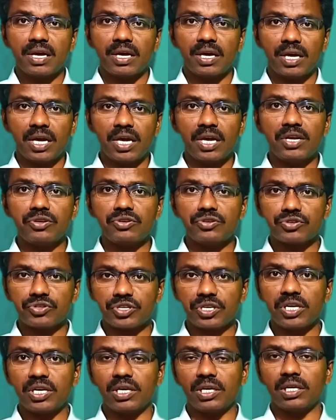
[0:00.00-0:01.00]
he,
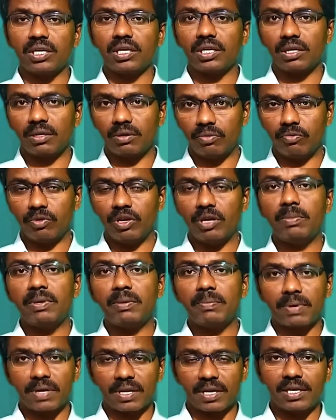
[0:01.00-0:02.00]
she will
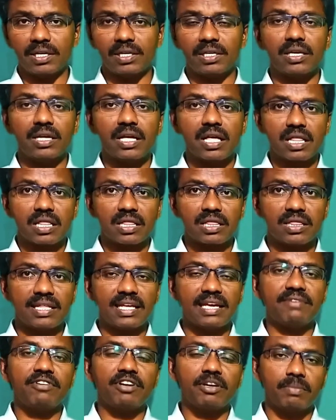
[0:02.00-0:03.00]
be playing,
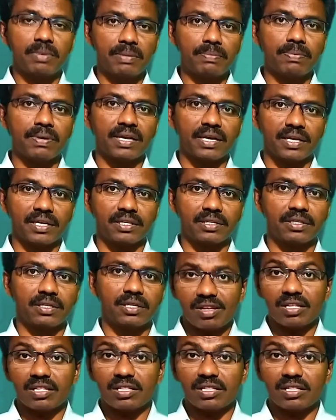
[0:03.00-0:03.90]
they will be playing.